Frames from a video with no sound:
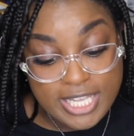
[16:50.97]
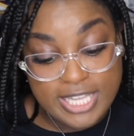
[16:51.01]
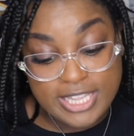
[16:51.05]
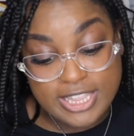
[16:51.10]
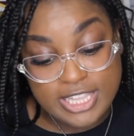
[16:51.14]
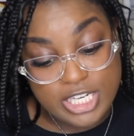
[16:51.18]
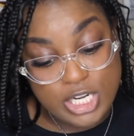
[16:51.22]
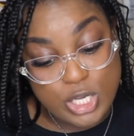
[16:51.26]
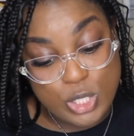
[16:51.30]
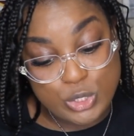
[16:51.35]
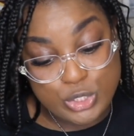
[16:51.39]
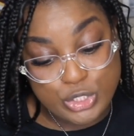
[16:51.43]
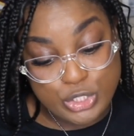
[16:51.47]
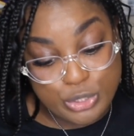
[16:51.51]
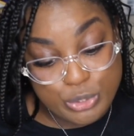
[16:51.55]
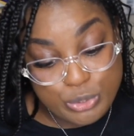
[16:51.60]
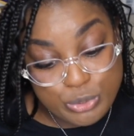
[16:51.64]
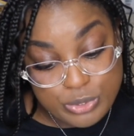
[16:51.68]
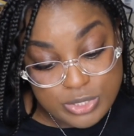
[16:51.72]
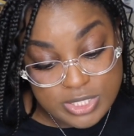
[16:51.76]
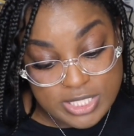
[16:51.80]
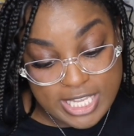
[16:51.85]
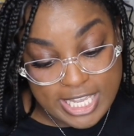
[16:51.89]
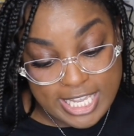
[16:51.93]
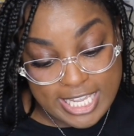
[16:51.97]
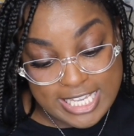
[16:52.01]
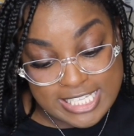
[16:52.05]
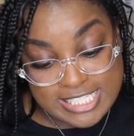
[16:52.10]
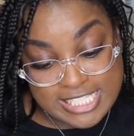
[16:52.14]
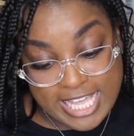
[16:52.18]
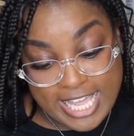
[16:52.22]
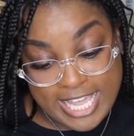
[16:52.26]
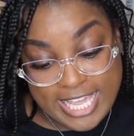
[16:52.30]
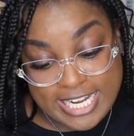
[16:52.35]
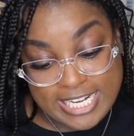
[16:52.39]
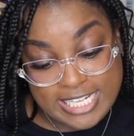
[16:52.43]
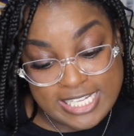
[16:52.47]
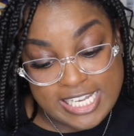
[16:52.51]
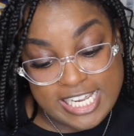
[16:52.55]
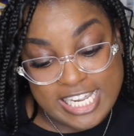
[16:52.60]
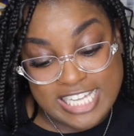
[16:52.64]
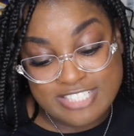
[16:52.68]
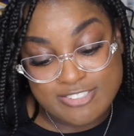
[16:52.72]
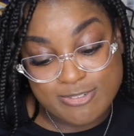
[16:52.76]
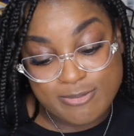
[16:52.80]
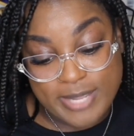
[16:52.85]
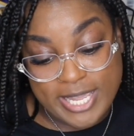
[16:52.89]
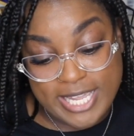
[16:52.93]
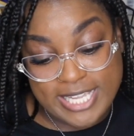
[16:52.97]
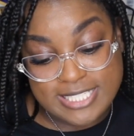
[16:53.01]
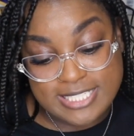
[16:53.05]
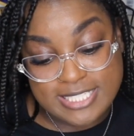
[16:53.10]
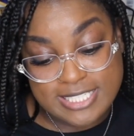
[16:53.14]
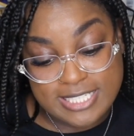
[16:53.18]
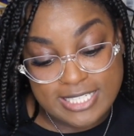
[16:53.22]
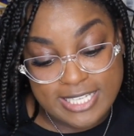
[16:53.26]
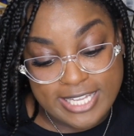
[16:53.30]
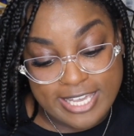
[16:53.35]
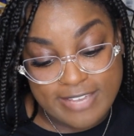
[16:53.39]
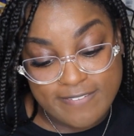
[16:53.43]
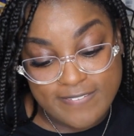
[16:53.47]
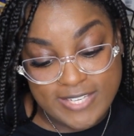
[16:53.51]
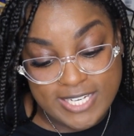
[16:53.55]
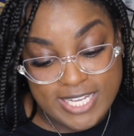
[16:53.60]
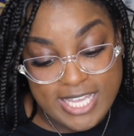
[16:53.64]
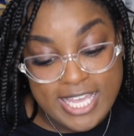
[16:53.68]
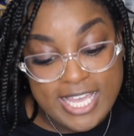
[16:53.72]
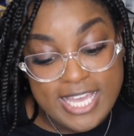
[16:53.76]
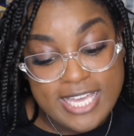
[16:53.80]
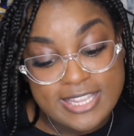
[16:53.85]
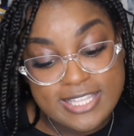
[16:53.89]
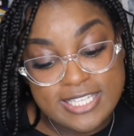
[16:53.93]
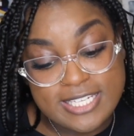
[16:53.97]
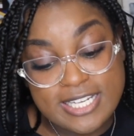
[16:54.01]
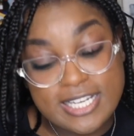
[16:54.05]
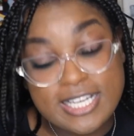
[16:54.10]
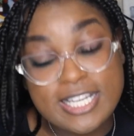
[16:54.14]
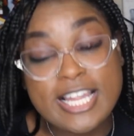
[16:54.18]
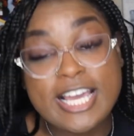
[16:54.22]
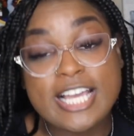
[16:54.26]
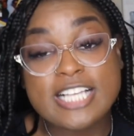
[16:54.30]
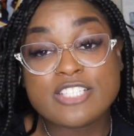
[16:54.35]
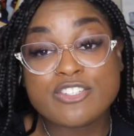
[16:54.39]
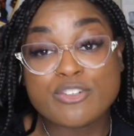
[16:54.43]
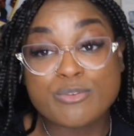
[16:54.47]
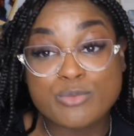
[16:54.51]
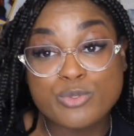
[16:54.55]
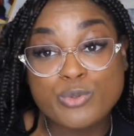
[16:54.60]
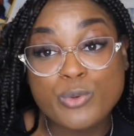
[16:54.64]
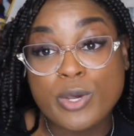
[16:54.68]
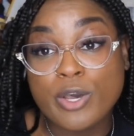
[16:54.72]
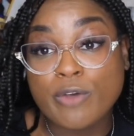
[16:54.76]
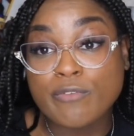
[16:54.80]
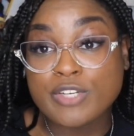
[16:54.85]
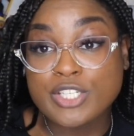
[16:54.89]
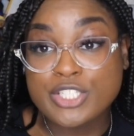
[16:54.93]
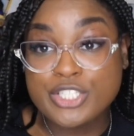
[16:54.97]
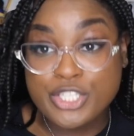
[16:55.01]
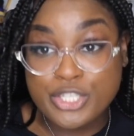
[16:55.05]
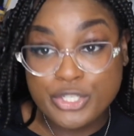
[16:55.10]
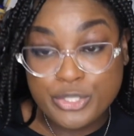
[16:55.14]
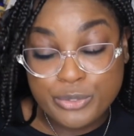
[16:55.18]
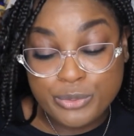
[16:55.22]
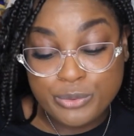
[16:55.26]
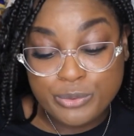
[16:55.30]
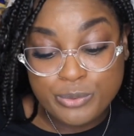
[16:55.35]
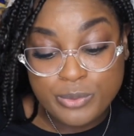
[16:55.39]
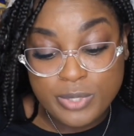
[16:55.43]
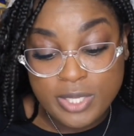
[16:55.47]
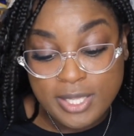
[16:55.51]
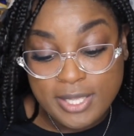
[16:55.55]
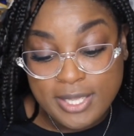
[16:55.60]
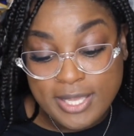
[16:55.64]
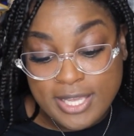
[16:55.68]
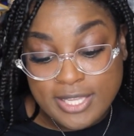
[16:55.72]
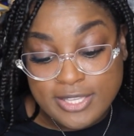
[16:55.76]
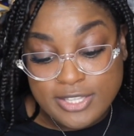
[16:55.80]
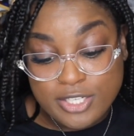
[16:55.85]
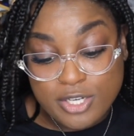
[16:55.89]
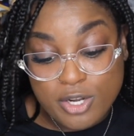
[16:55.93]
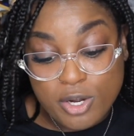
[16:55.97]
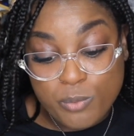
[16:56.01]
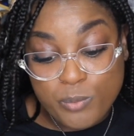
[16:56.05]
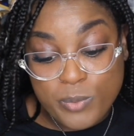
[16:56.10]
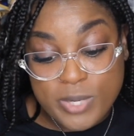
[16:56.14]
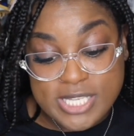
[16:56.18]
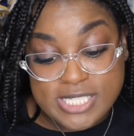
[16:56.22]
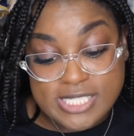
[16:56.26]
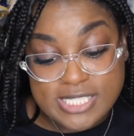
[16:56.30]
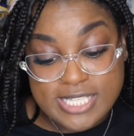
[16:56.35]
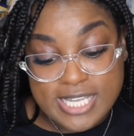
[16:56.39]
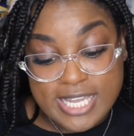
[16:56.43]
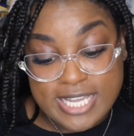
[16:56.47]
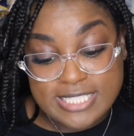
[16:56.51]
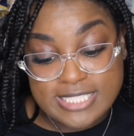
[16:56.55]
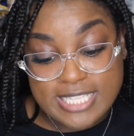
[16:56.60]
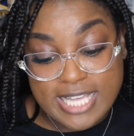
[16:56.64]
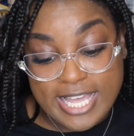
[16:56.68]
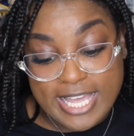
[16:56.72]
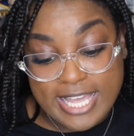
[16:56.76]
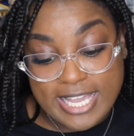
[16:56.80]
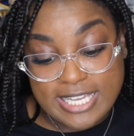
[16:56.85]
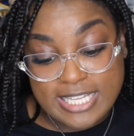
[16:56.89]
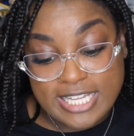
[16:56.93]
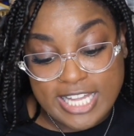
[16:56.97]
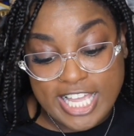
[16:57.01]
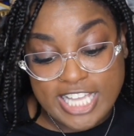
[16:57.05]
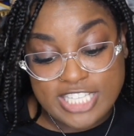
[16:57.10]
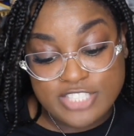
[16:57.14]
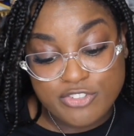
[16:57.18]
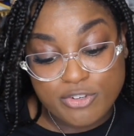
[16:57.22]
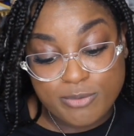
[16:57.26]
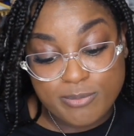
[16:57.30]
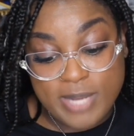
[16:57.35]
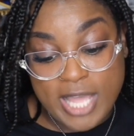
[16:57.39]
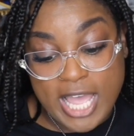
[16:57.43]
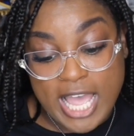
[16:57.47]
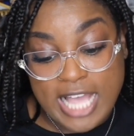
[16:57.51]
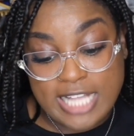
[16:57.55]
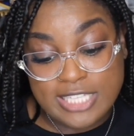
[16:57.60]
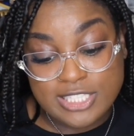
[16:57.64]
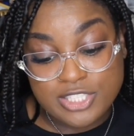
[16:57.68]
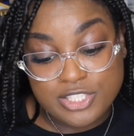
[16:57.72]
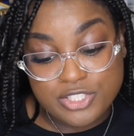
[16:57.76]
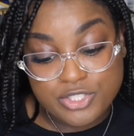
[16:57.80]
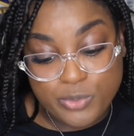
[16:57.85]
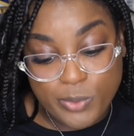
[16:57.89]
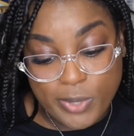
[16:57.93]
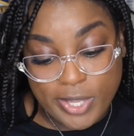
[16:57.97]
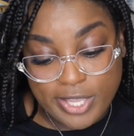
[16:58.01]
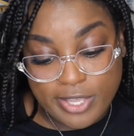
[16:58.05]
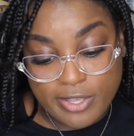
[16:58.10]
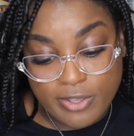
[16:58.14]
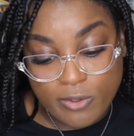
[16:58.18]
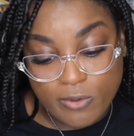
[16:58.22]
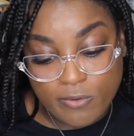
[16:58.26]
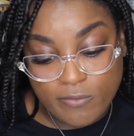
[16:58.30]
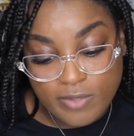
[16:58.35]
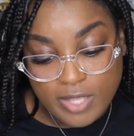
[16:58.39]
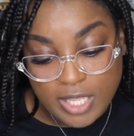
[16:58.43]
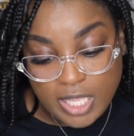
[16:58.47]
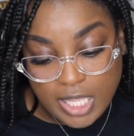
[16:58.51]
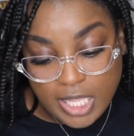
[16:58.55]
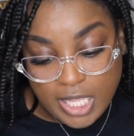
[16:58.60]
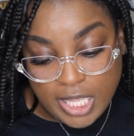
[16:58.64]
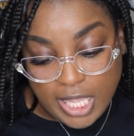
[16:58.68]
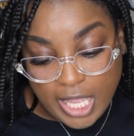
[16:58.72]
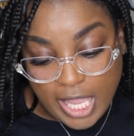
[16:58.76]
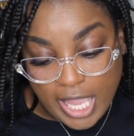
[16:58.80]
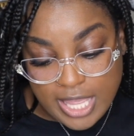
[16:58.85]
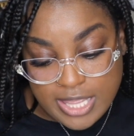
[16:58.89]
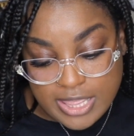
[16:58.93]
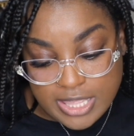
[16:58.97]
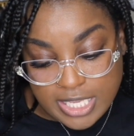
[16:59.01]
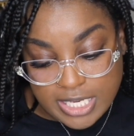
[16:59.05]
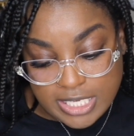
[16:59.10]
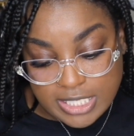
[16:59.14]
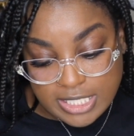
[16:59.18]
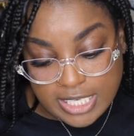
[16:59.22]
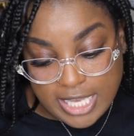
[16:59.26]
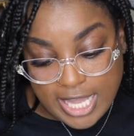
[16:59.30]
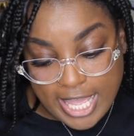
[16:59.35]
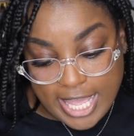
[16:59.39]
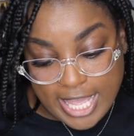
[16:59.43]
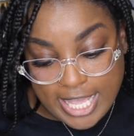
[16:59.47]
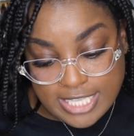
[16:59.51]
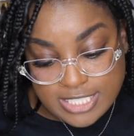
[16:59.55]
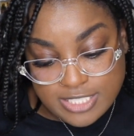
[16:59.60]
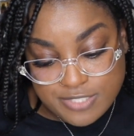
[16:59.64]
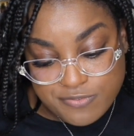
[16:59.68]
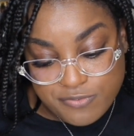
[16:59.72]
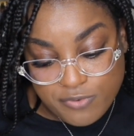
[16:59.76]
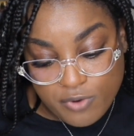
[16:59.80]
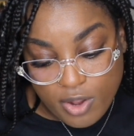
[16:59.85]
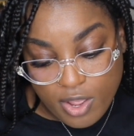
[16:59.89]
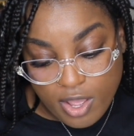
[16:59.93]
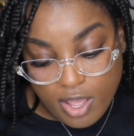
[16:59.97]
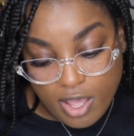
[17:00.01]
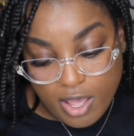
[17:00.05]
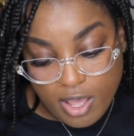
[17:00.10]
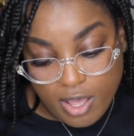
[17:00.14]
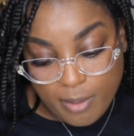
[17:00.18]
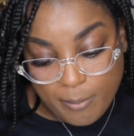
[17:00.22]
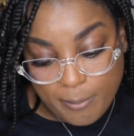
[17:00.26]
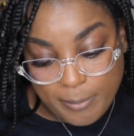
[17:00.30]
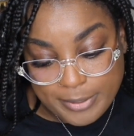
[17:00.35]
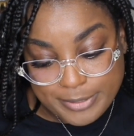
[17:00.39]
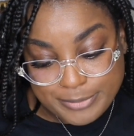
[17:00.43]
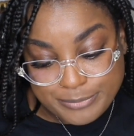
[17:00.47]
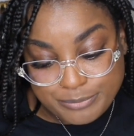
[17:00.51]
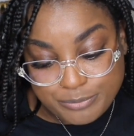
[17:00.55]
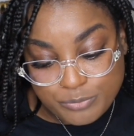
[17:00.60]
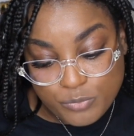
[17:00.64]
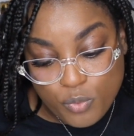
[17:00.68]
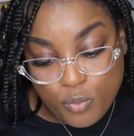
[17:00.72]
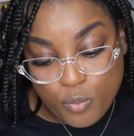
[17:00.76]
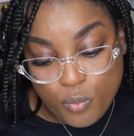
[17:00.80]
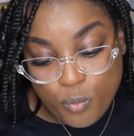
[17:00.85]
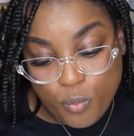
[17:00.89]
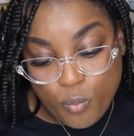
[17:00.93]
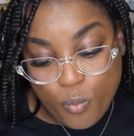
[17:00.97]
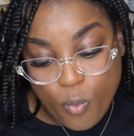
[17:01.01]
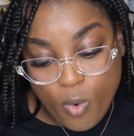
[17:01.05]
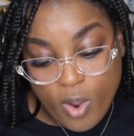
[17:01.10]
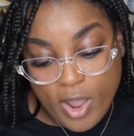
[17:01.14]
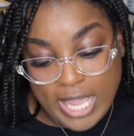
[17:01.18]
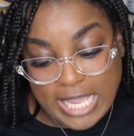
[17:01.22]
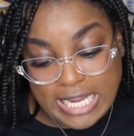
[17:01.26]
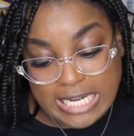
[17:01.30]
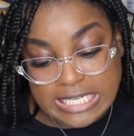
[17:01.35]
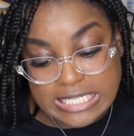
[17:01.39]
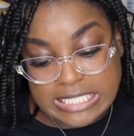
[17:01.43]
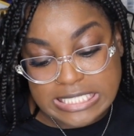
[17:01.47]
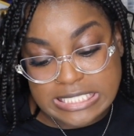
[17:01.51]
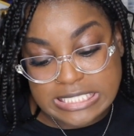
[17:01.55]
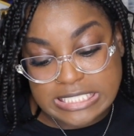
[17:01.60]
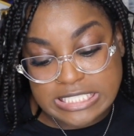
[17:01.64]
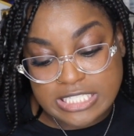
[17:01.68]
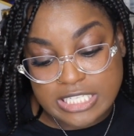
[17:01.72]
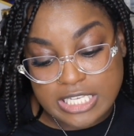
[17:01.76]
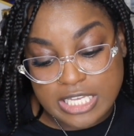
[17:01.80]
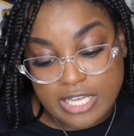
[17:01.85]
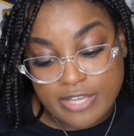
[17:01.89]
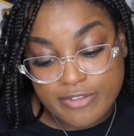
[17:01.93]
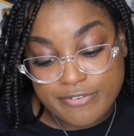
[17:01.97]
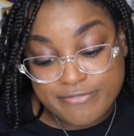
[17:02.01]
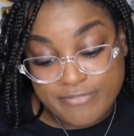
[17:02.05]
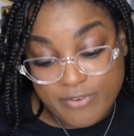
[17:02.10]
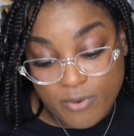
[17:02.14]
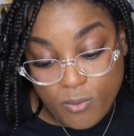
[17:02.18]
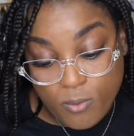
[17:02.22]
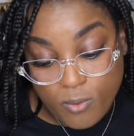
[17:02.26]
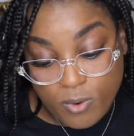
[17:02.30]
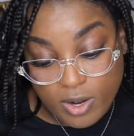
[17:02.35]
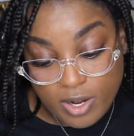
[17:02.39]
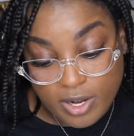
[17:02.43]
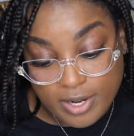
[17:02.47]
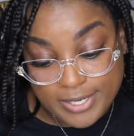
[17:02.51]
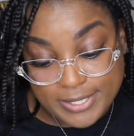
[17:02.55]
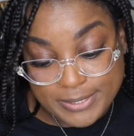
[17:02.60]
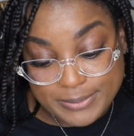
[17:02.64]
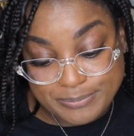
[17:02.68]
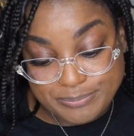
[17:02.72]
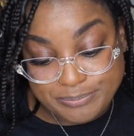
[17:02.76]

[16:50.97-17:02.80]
Then on Tuesdays, I had a class from 8 to 11. Then a class from 12 to 2. Then on Wednesdays, I had class from 9 to 12. And then class from 1 to 4.